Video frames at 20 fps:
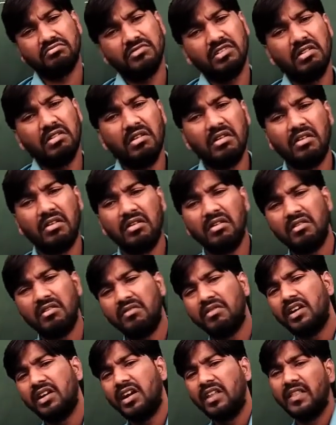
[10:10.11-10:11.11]
all
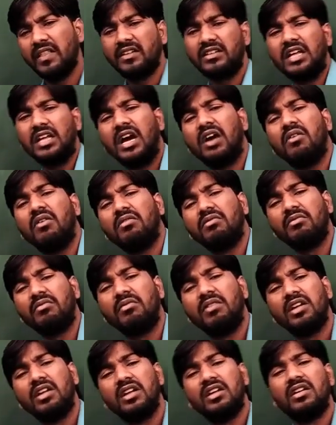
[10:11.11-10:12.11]
were in the
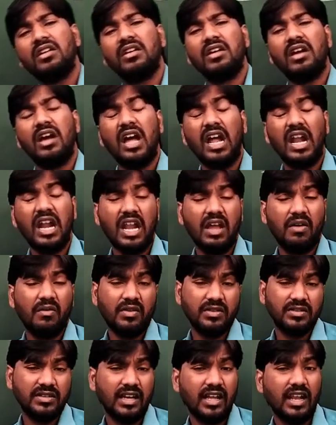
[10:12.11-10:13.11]
town, and I
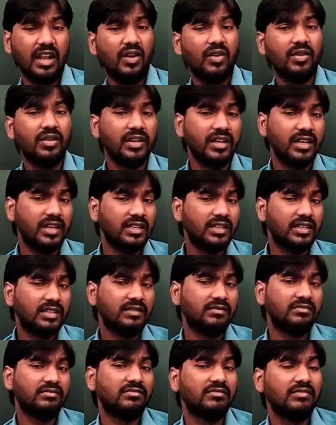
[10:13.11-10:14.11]
was alone here.